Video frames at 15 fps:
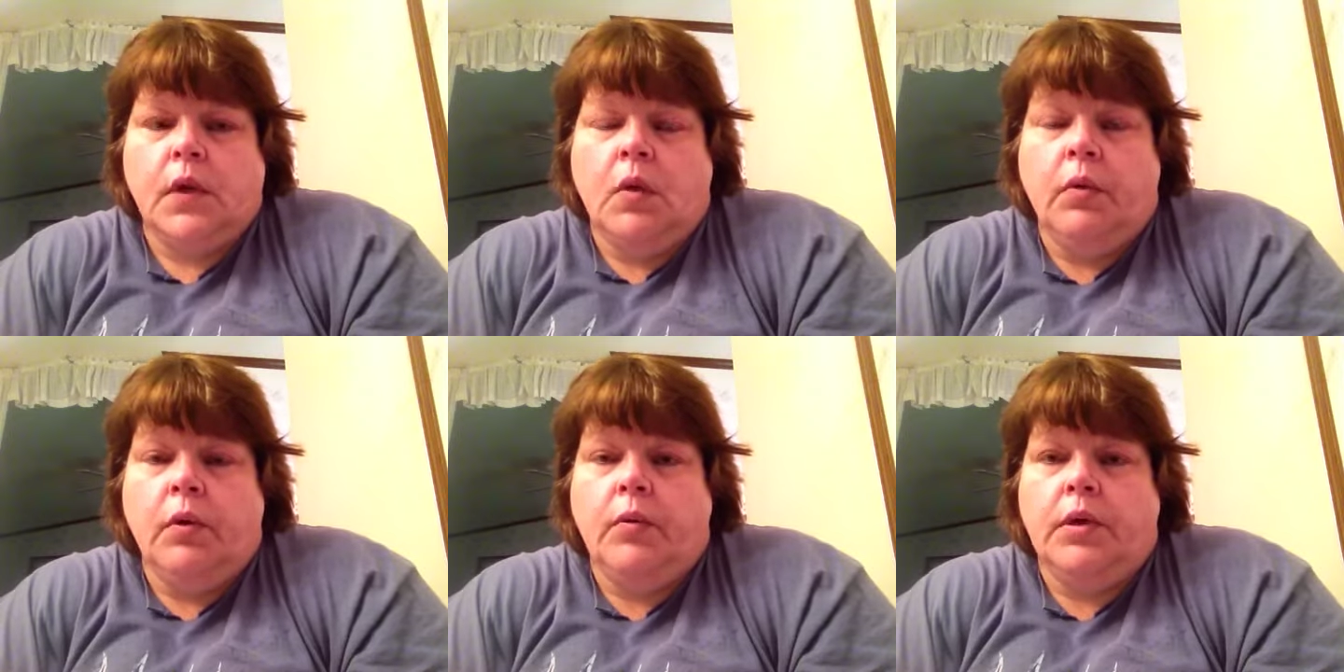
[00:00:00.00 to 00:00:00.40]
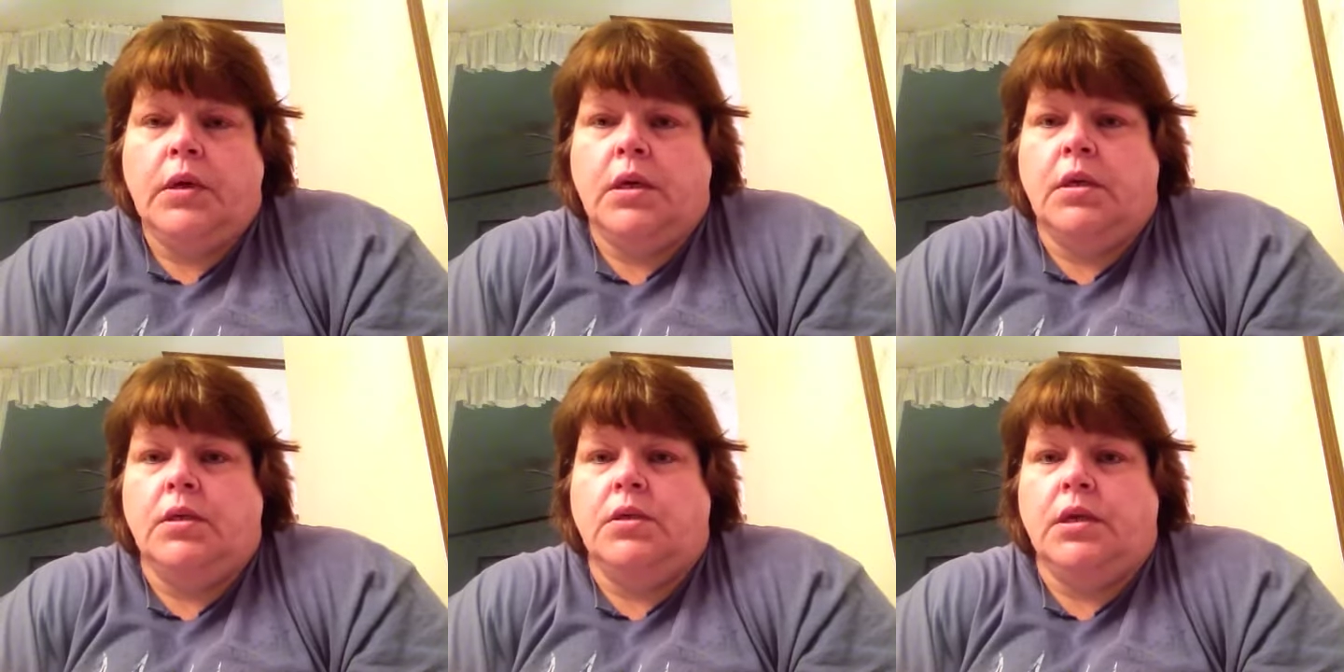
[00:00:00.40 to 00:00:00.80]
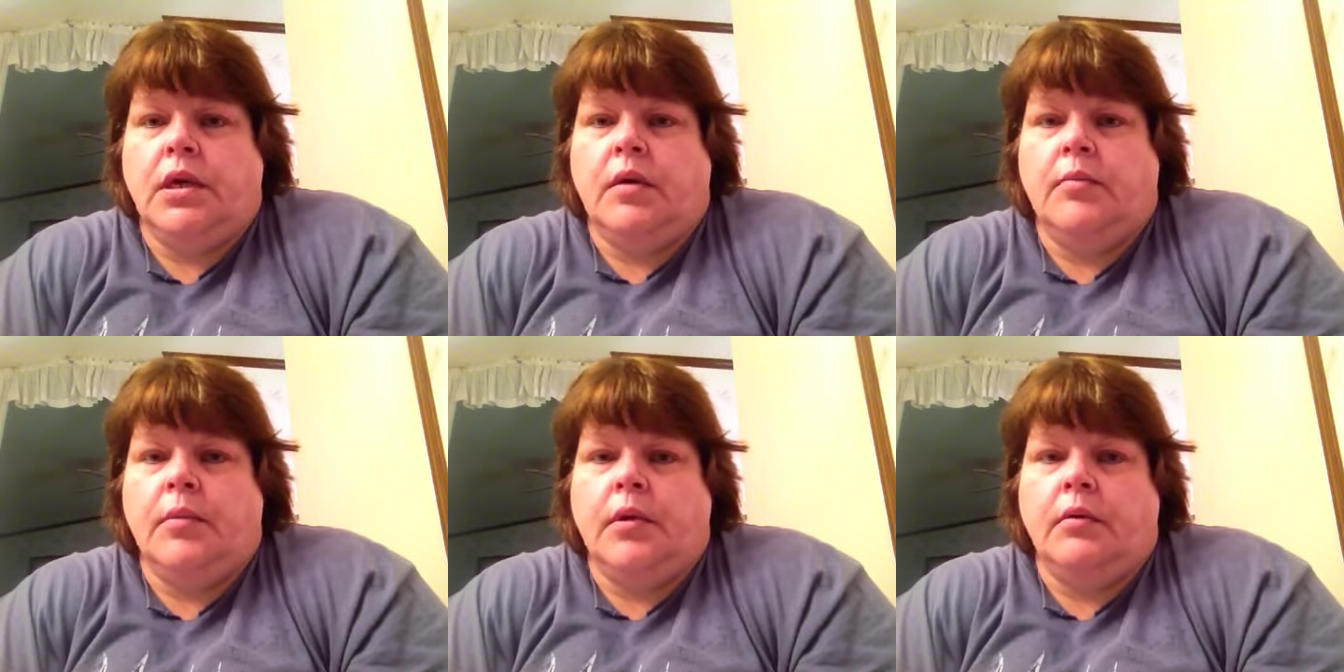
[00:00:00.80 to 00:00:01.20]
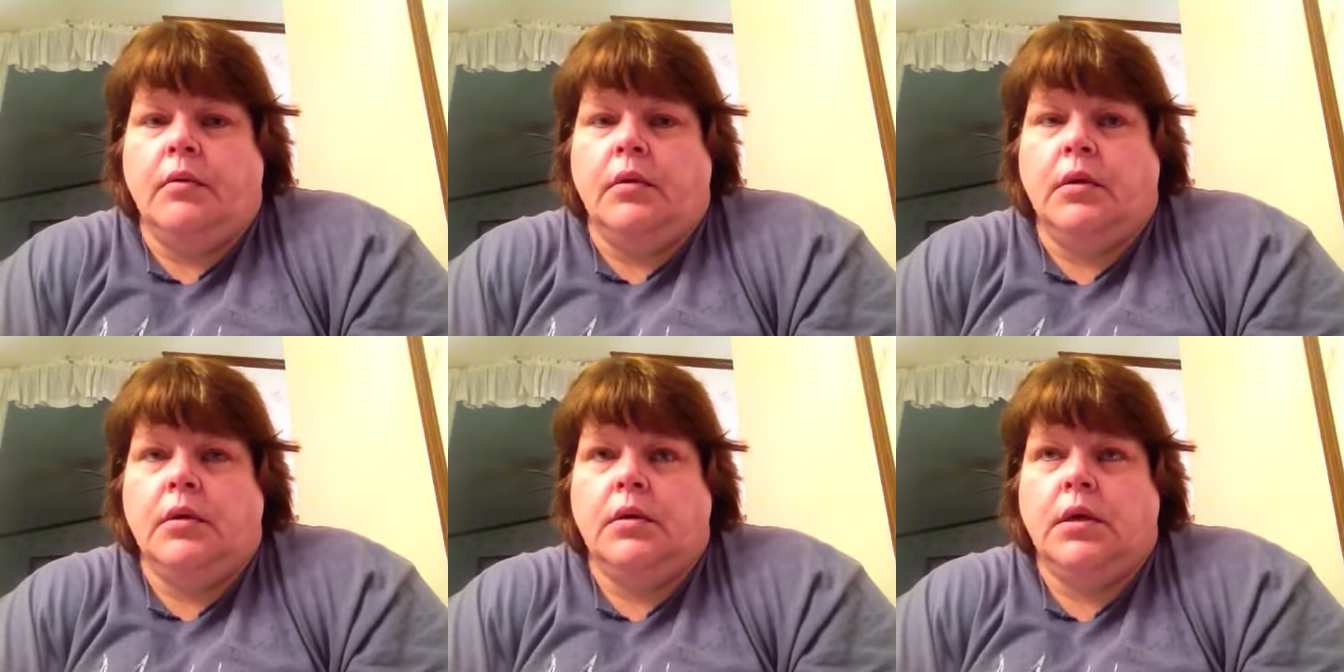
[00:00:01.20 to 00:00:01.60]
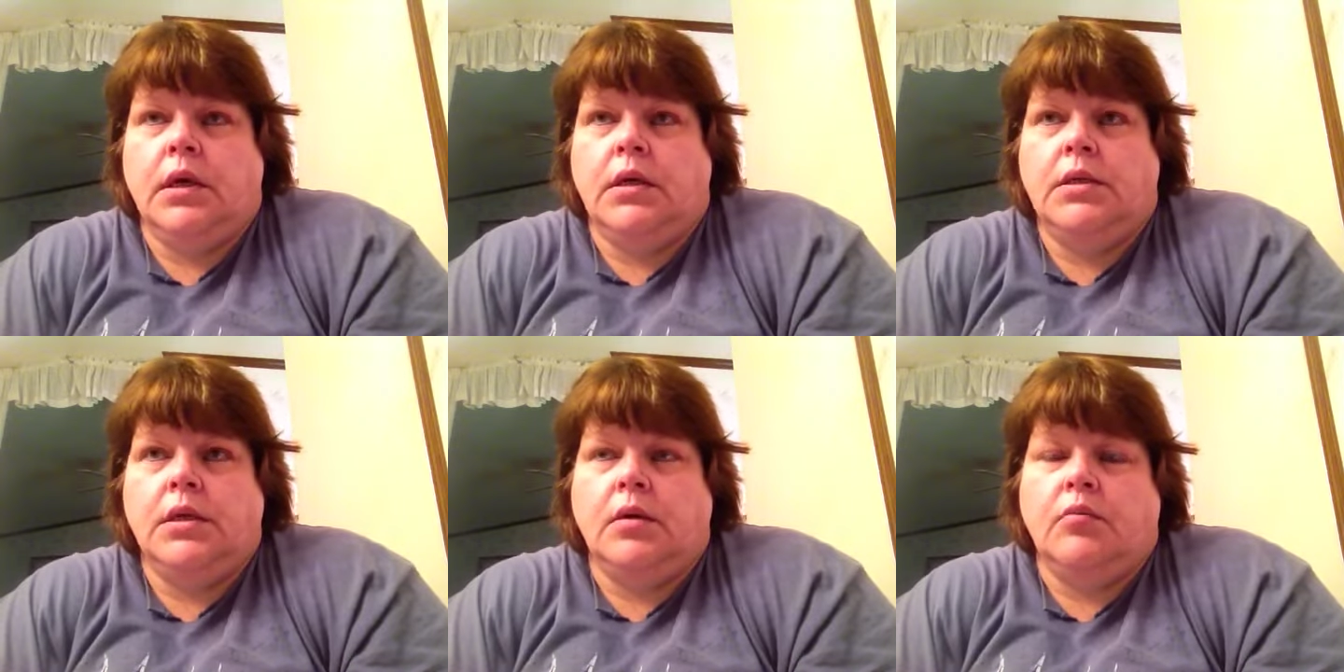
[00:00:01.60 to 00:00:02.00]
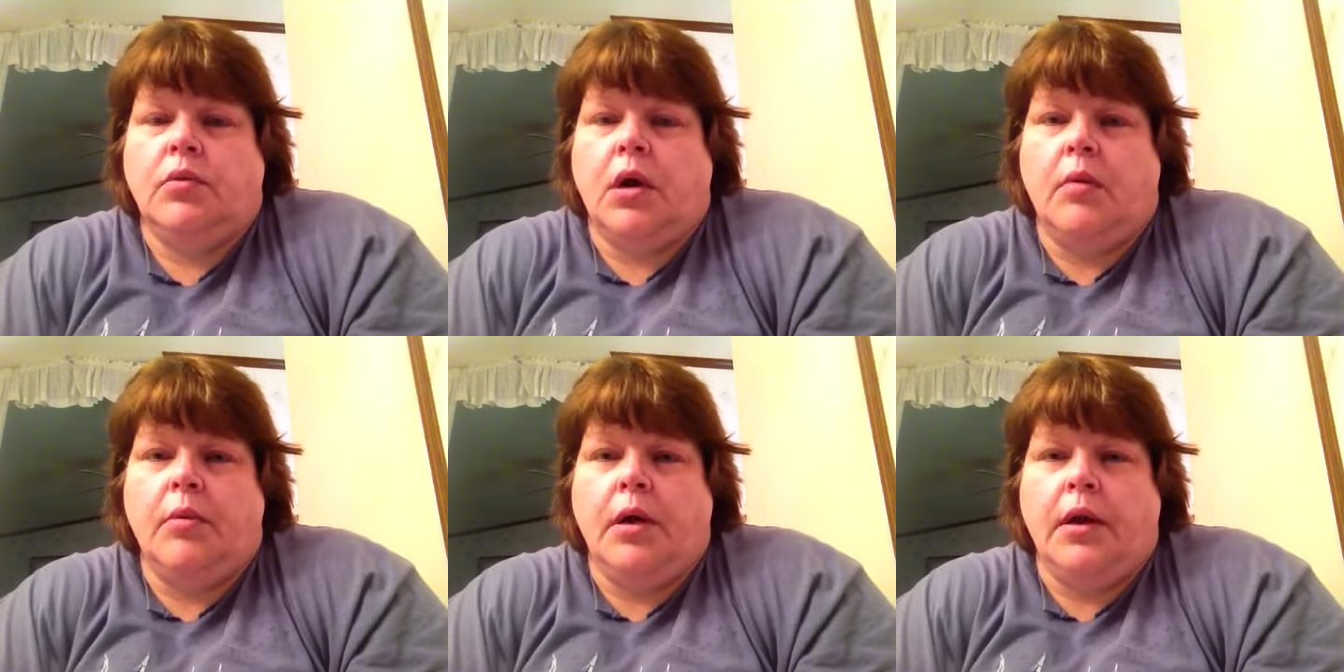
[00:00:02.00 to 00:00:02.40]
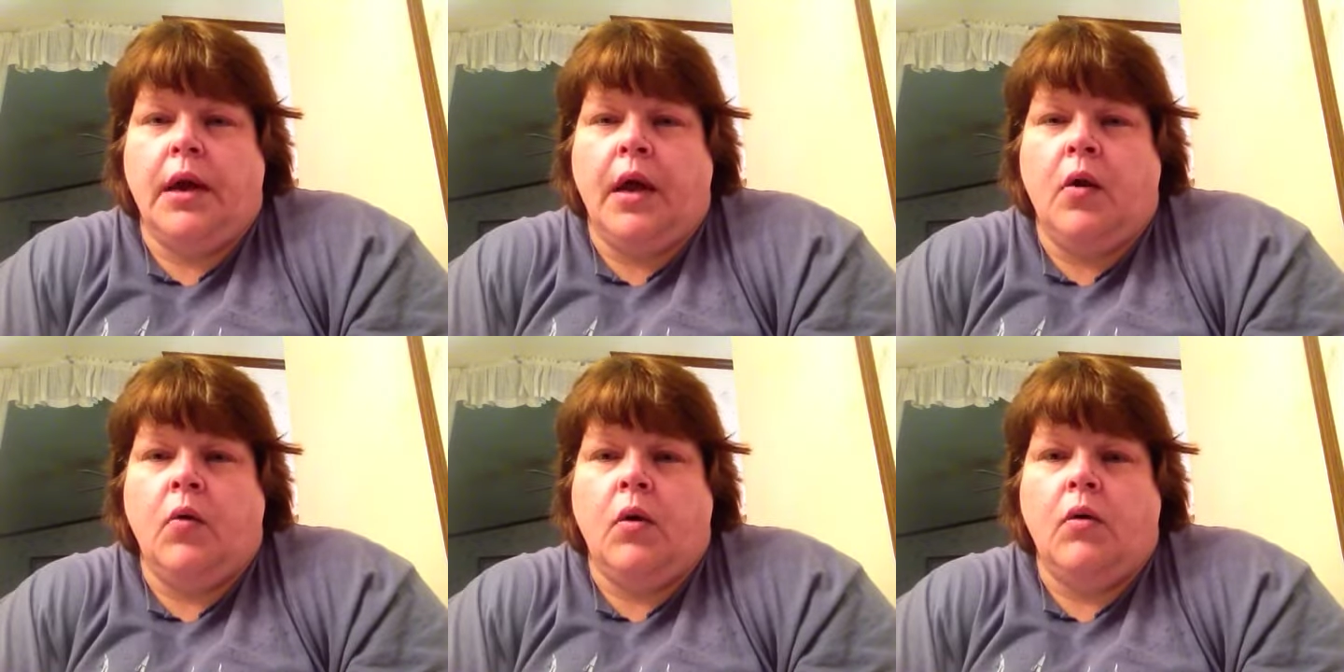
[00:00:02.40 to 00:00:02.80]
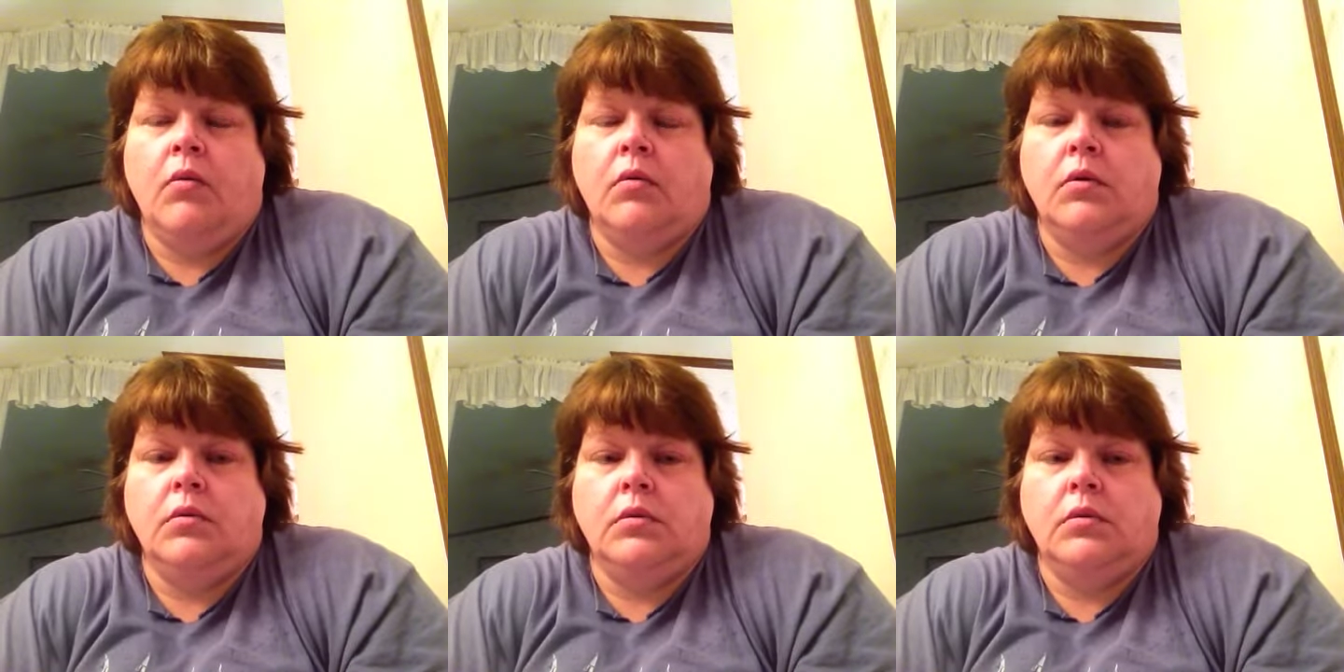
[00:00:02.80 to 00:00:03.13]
we went to the gym and I was there probably an hour.